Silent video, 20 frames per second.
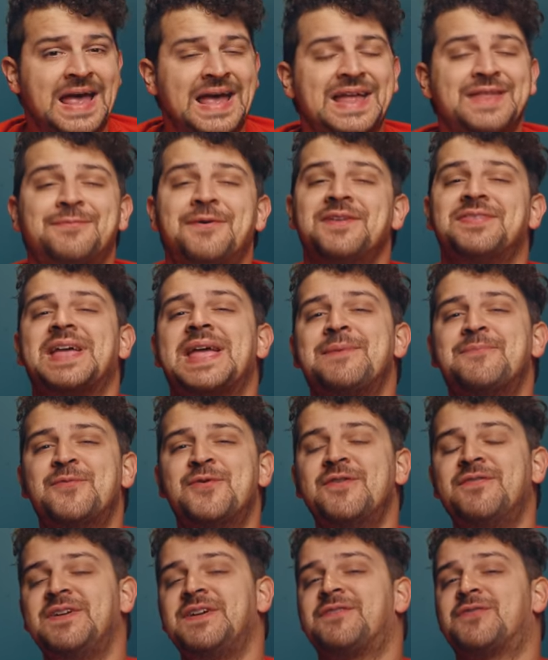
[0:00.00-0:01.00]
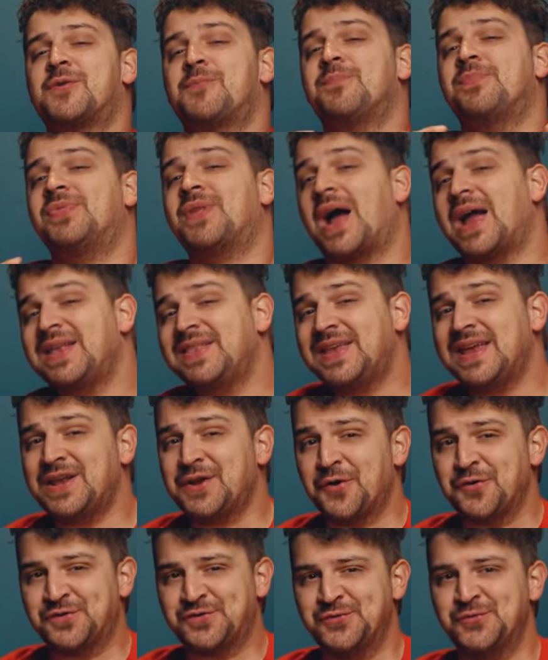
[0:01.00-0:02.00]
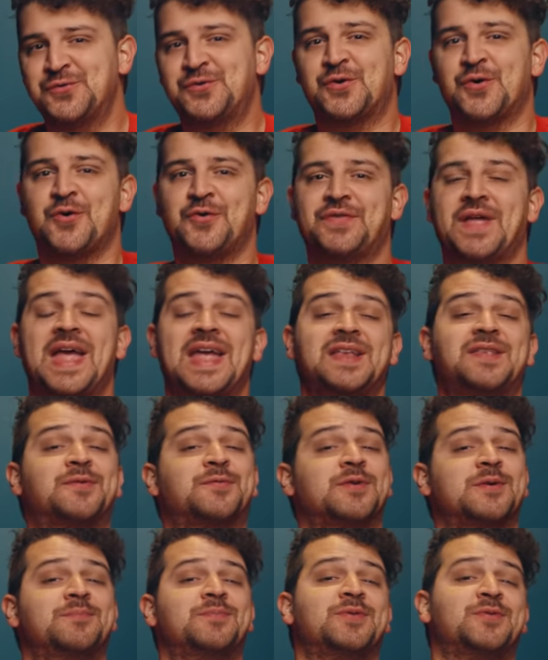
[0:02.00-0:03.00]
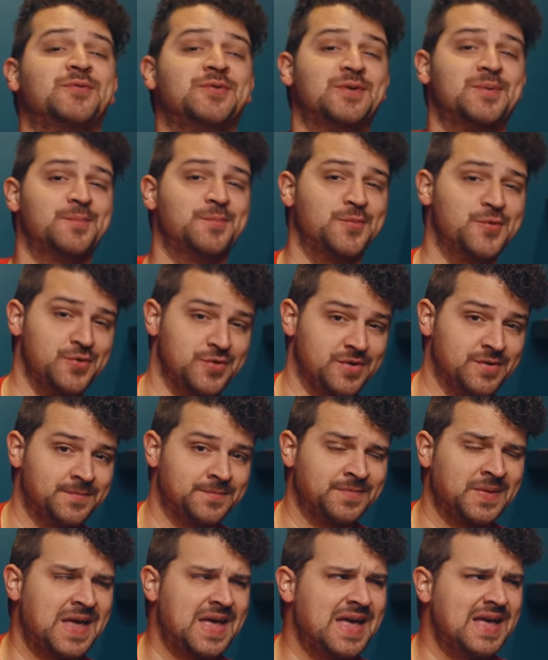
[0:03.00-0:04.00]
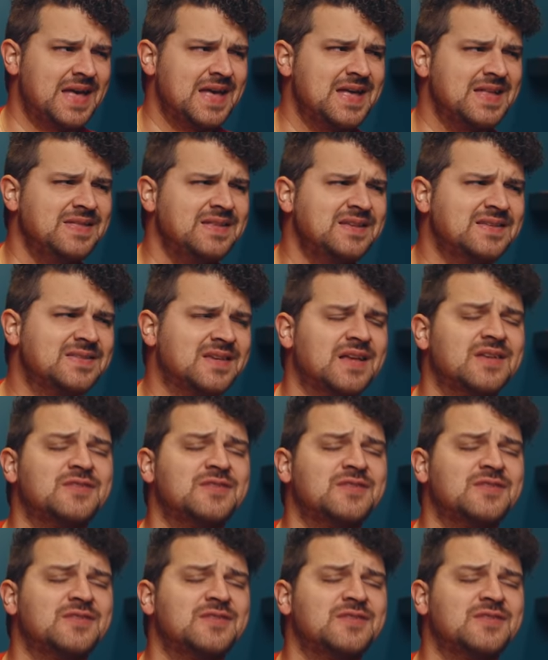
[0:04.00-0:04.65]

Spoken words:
it was a movie from 1902 called A Trip to the Moon. In this